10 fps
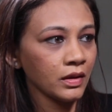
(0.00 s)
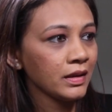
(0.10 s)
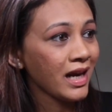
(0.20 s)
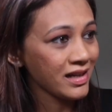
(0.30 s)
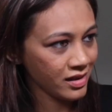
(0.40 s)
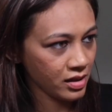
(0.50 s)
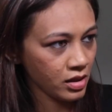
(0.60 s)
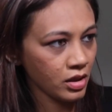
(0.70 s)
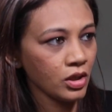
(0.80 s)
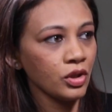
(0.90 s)
nuts,
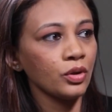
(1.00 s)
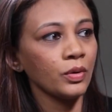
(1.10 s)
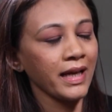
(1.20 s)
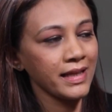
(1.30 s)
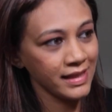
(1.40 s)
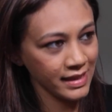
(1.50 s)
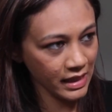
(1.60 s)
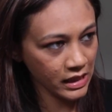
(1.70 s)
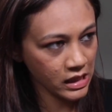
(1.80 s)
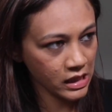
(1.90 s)
you look at
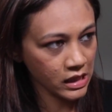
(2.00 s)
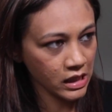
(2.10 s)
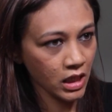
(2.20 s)
seeds,